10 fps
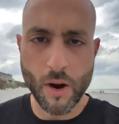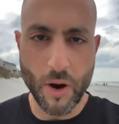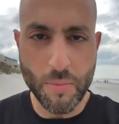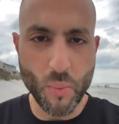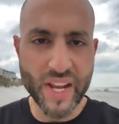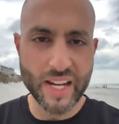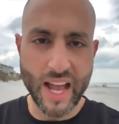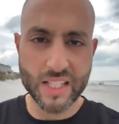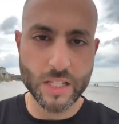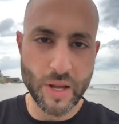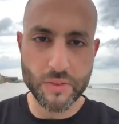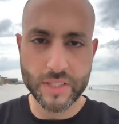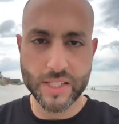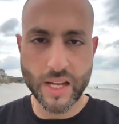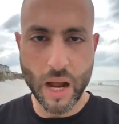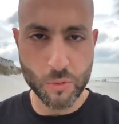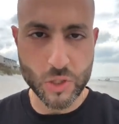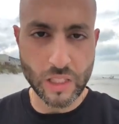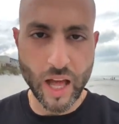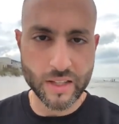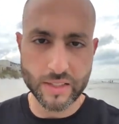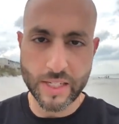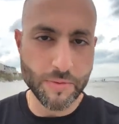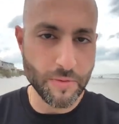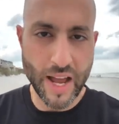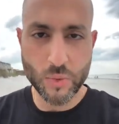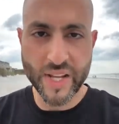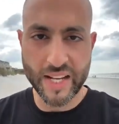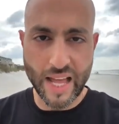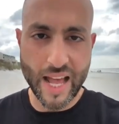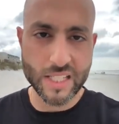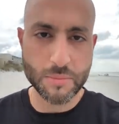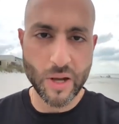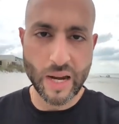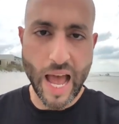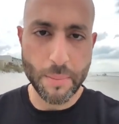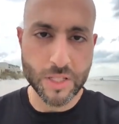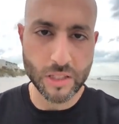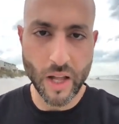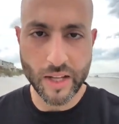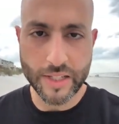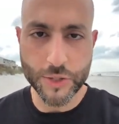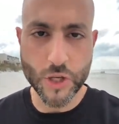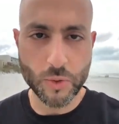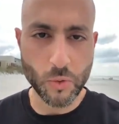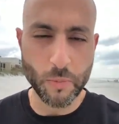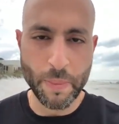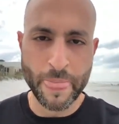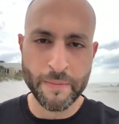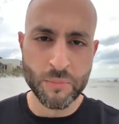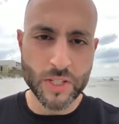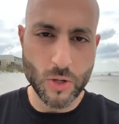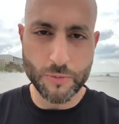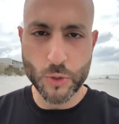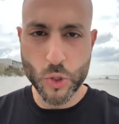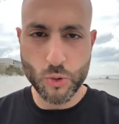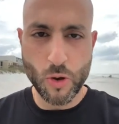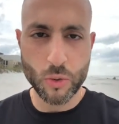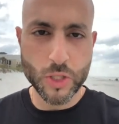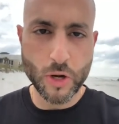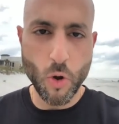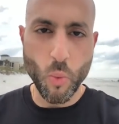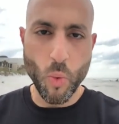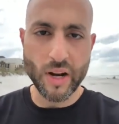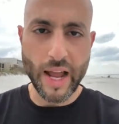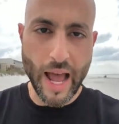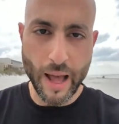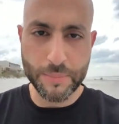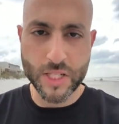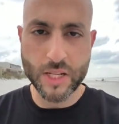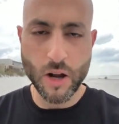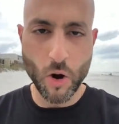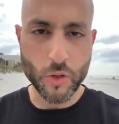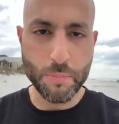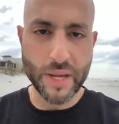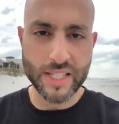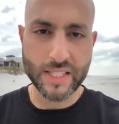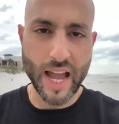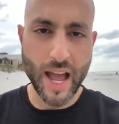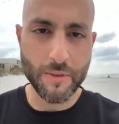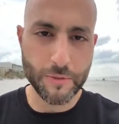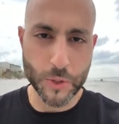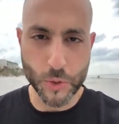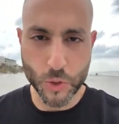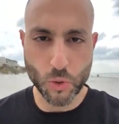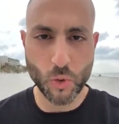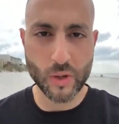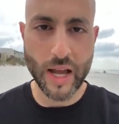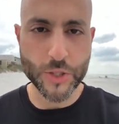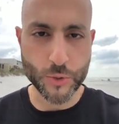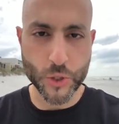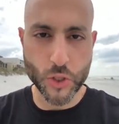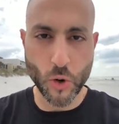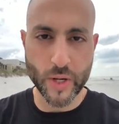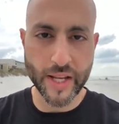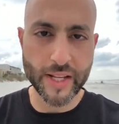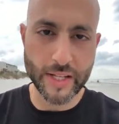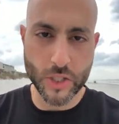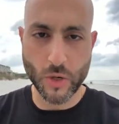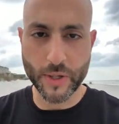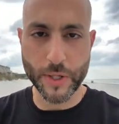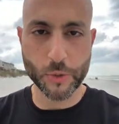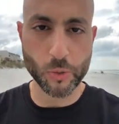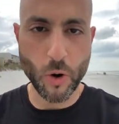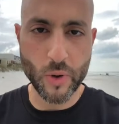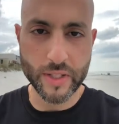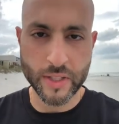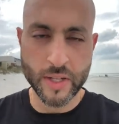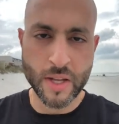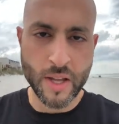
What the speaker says: All right, but we get asked about these timers a lot, and in fact, we get asked about apps a lot in general. So if you struggle to know what apps are the best to have for your store as you're starting it and starting to grow it,